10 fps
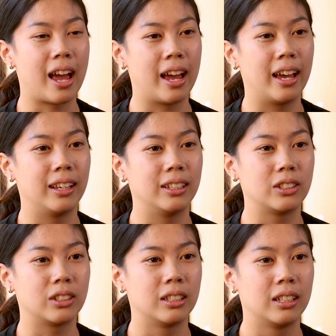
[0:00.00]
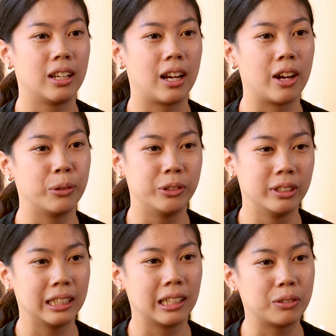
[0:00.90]
and I would
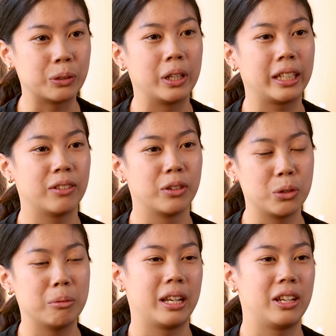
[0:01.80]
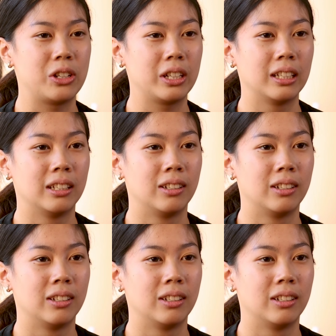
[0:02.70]
really love to work in renewable energy.